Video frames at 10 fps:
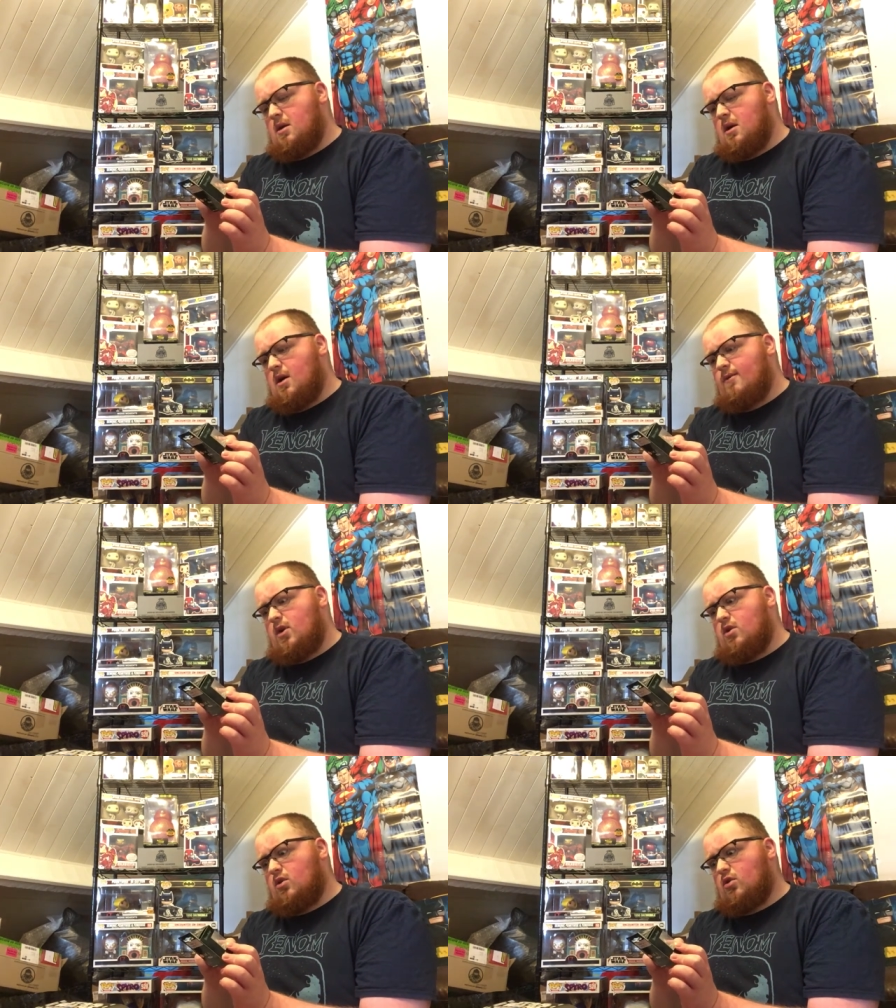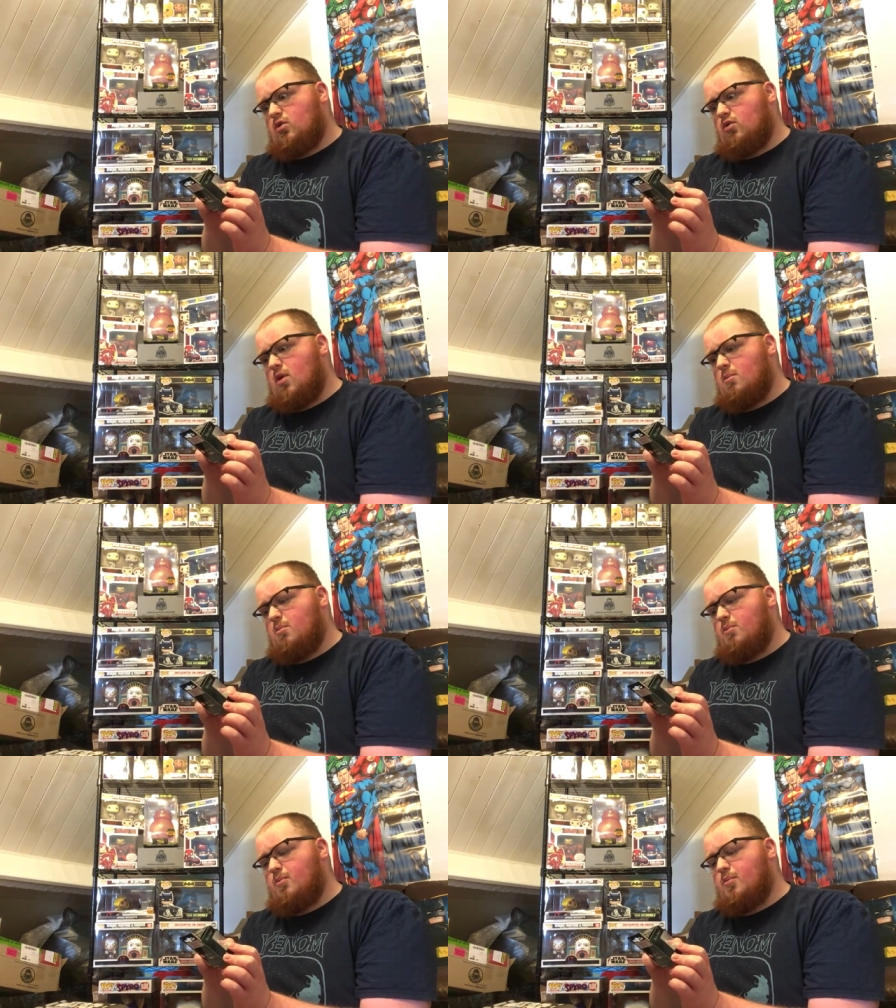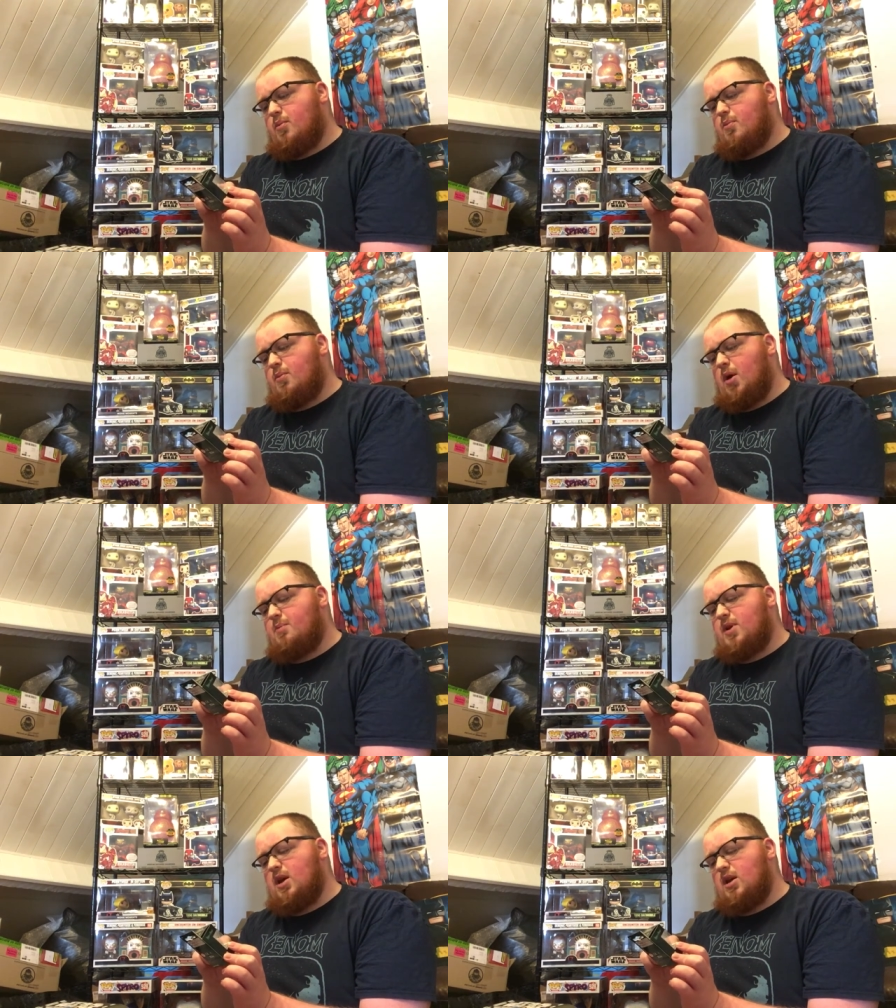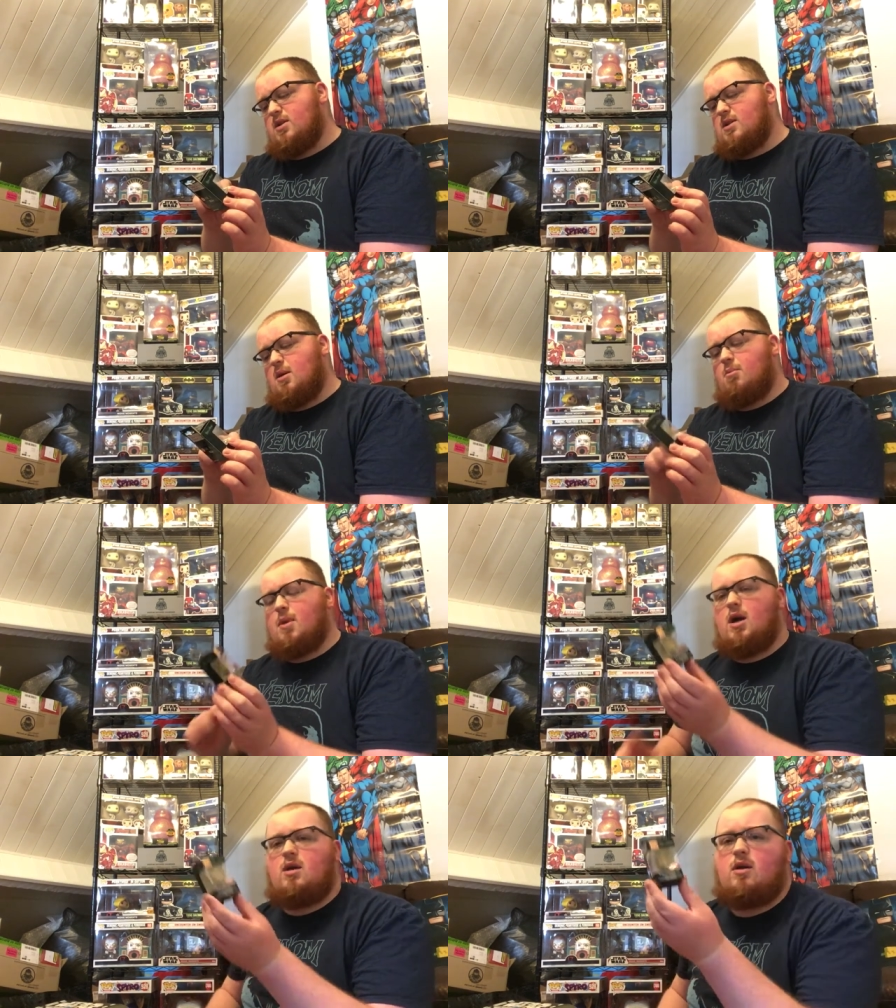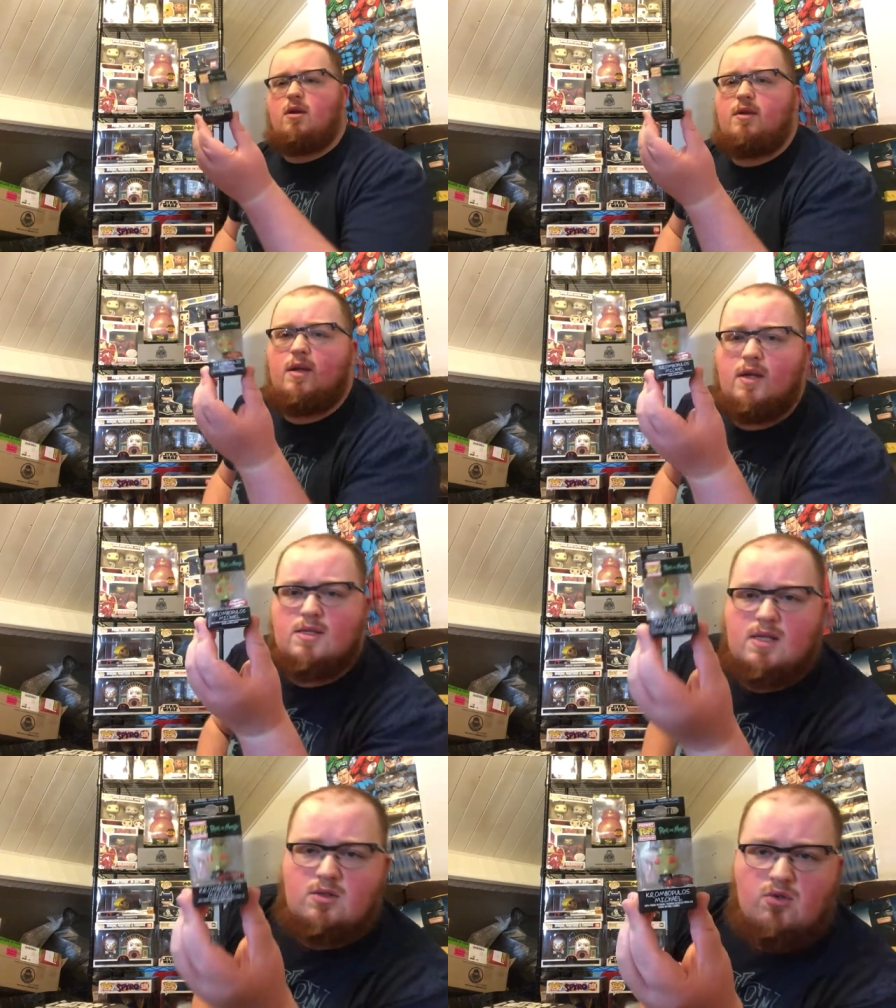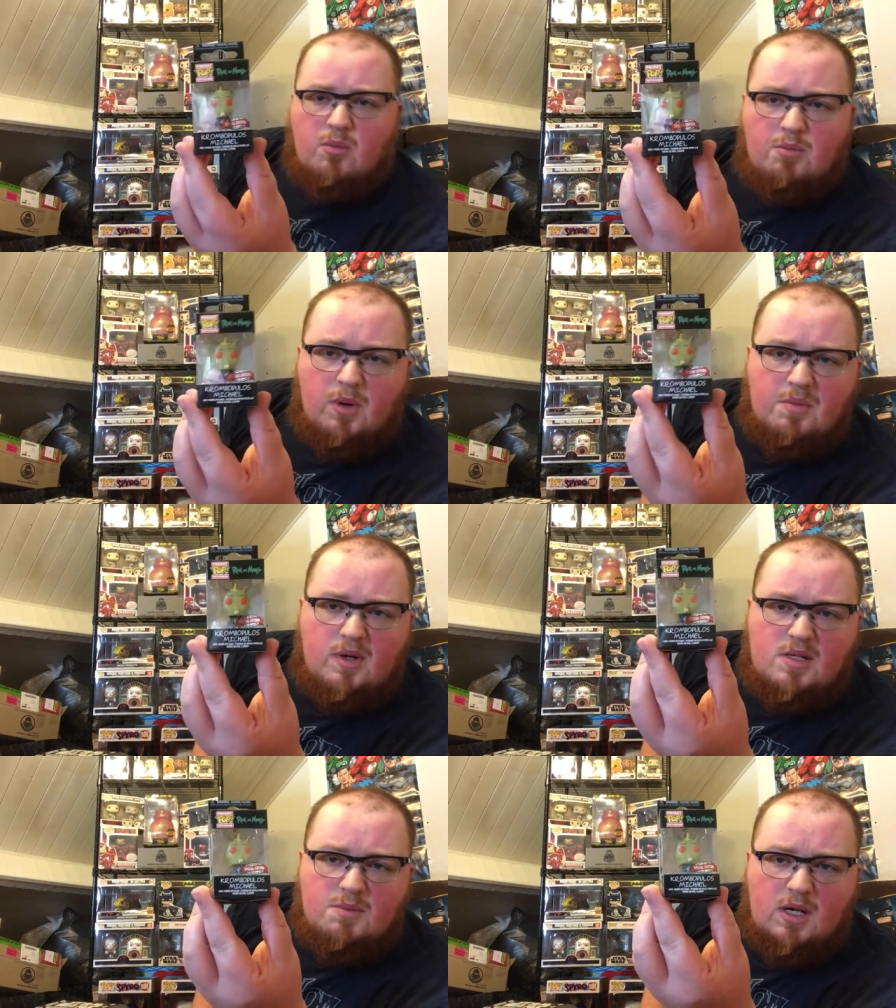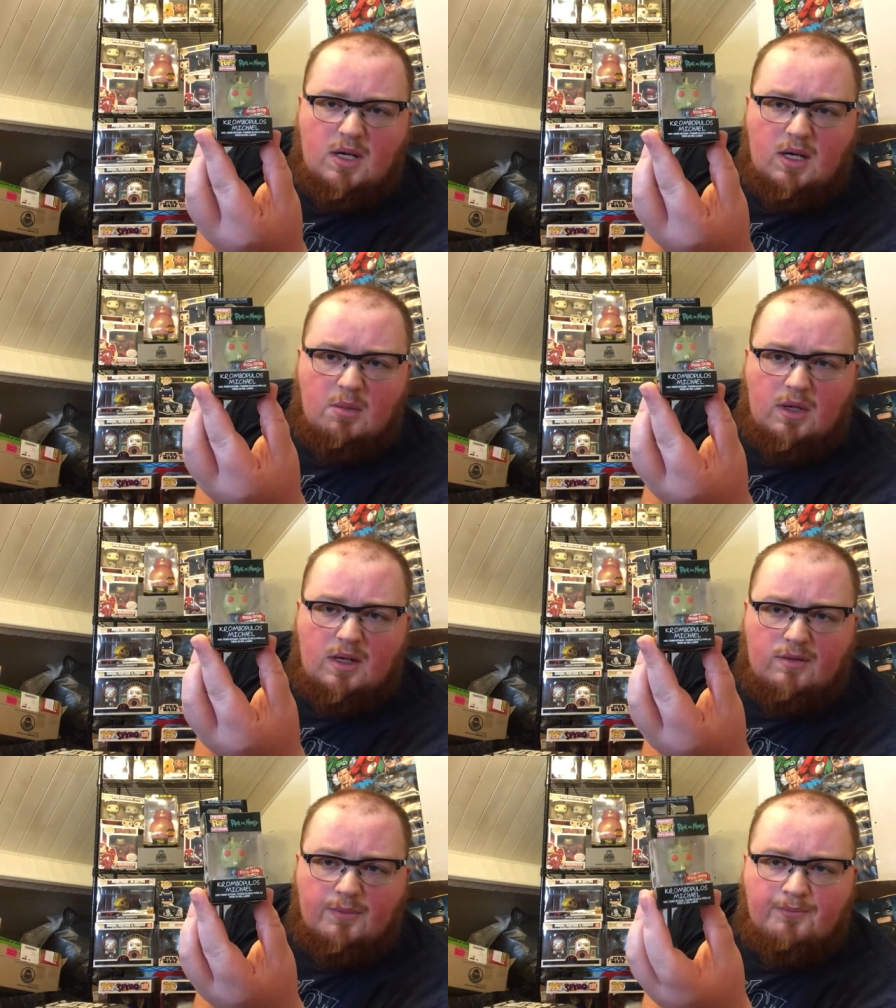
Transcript: of Krombopulos Michael, I think that says. Krombopulos Michael, I believe